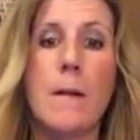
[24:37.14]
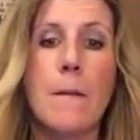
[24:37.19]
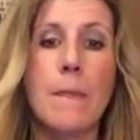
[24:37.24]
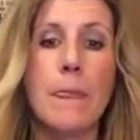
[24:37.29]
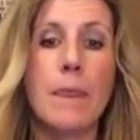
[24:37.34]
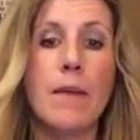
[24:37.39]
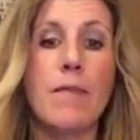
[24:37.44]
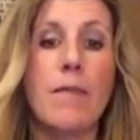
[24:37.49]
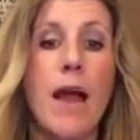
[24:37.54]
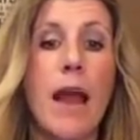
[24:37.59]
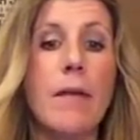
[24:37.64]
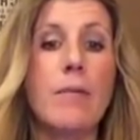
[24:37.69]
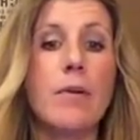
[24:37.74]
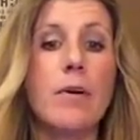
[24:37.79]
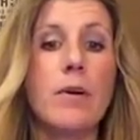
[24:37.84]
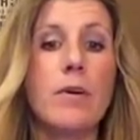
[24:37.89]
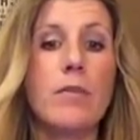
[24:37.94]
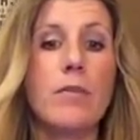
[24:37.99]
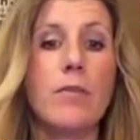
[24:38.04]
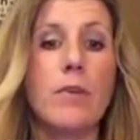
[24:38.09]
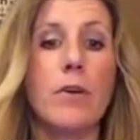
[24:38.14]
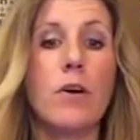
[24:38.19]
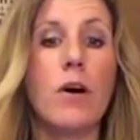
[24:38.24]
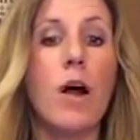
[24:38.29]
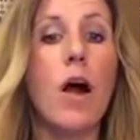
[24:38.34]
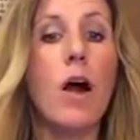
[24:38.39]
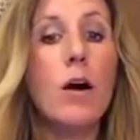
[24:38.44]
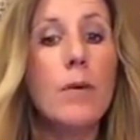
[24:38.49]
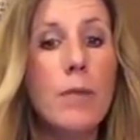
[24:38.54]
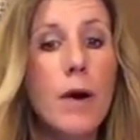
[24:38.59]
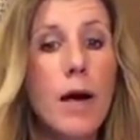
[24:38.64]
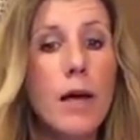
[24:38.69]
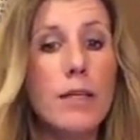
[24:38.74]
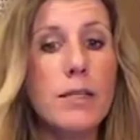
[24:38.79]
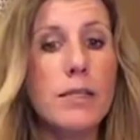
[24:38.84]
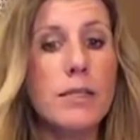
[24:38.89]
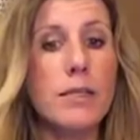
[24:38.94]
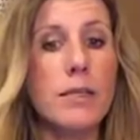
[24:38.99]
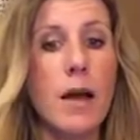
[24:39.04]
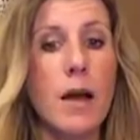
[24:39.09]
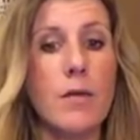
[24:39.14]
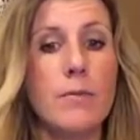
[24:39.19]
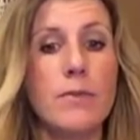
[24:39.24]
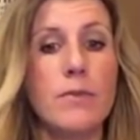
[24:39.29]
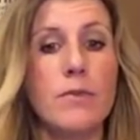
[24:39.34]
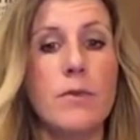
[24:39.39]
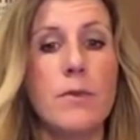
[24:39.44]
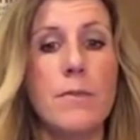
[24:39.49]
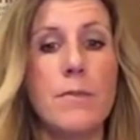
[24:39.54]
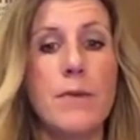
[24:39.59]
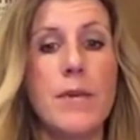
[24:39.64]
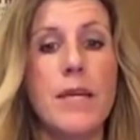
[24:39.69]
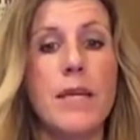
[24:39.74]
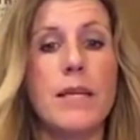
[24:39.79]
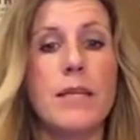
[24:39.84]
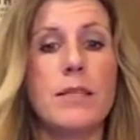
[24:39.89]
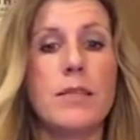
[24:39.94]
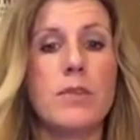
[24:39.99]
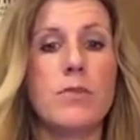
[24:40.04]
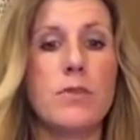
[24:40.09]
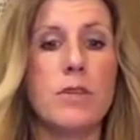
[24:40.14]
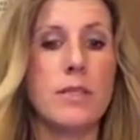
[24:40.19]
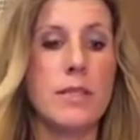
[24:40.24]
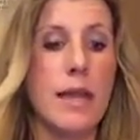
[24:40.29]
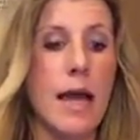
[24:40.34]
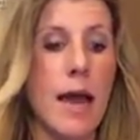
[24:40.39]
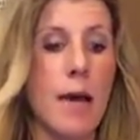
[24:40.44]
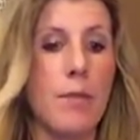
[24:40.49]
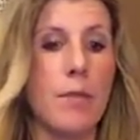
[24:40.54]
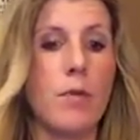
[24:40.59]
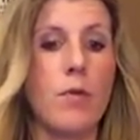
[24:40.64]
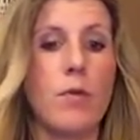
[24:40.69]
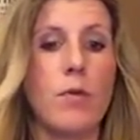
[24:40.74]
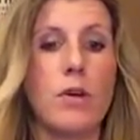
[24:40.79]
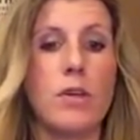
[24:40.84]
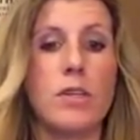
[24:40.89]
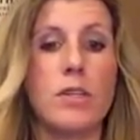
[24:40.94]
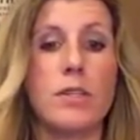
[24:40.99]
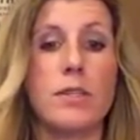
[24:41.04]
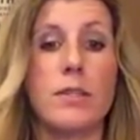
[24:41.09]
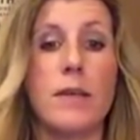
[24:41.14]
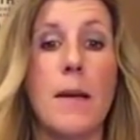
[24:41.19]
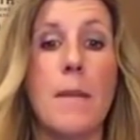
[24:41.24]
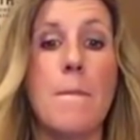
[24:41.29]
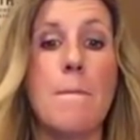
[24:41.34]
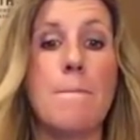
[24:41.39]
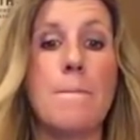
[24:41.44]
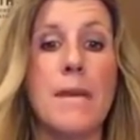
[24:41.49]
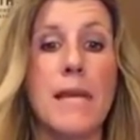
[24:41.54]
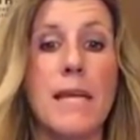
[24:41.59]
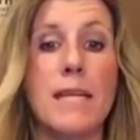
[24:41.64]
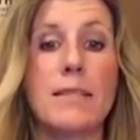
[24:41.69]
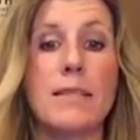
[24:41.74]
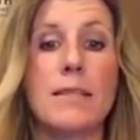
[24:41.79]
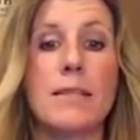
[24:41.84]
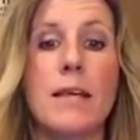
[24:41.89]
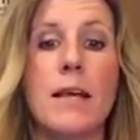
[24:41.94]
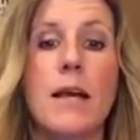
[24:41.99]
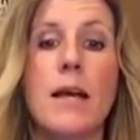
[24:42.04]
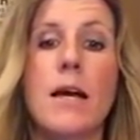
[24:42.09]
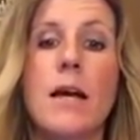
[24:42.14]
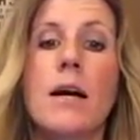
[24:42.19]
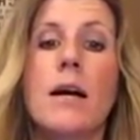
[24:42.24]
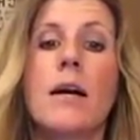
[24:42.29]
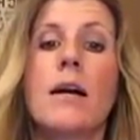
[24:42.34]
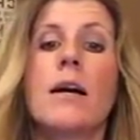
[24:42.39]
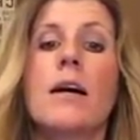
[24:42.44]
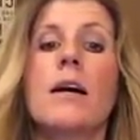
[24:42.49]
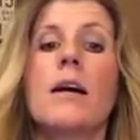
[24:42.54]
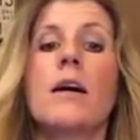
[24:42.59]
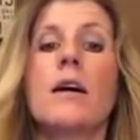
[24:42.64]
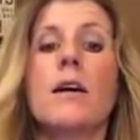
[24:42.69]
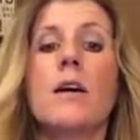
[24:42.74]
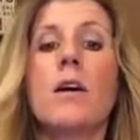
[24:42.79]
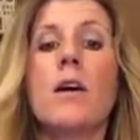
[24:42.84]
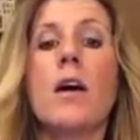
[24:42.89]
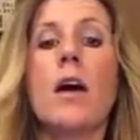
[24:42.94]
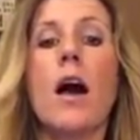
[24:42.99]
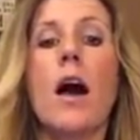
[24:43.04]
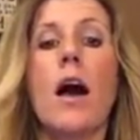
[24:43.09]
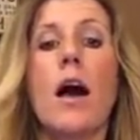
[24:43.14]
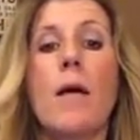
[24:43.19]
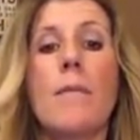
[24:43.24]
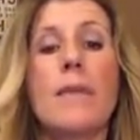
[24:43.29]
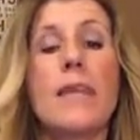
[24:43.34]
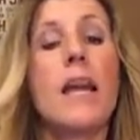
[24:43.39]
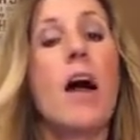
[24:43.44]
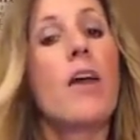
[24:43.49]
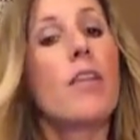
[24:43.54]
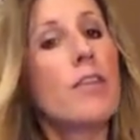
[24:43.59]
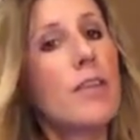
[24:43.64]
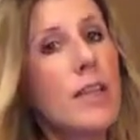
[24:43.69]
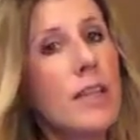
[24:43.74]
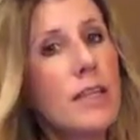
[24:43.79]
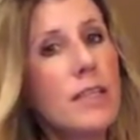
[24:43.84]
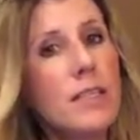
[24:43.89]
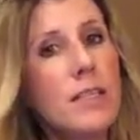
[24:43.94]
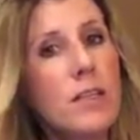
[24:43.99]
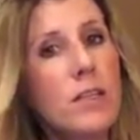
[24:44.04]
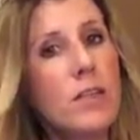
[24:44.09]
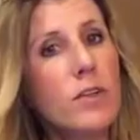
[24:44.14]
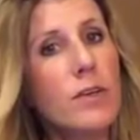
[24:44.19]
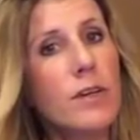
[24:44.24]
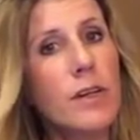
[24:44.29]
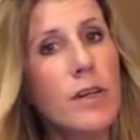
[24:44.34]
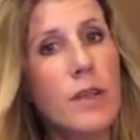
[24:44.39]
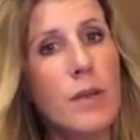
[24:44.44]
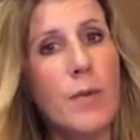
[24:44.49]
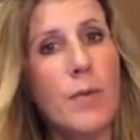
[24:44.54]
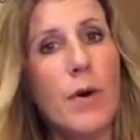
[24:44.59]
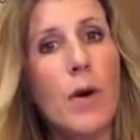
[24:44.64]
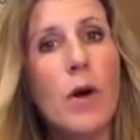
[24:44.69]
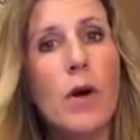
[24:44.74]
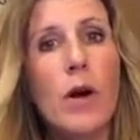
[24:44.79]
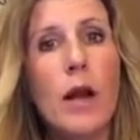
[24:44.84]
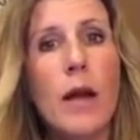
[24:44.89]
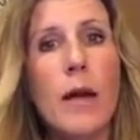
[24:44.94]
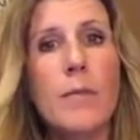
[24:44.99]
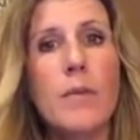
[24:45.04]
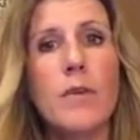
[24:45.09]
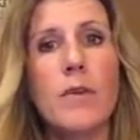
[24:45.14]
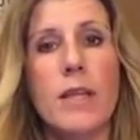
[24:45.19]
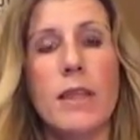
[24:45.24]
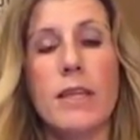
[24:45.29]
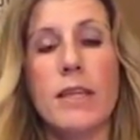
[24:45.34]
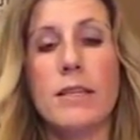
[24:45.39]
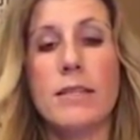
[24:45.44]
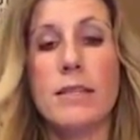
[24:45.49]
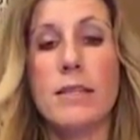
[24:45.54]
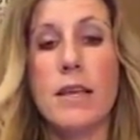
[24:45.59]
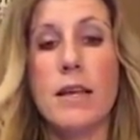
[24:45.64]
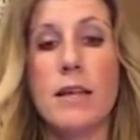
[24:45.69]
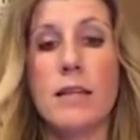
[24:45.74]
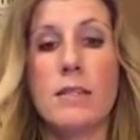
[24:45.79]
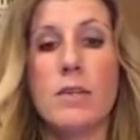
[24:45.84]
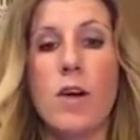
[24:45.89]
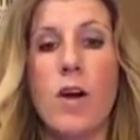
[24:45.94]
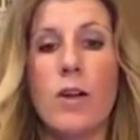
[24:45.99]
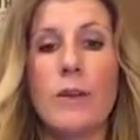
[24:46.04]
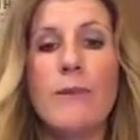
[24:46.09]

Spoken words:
The fiber for Arbonne's comes from pea, citrus, apple, oranges, and beets. The other thing that's included in the program, you get these things called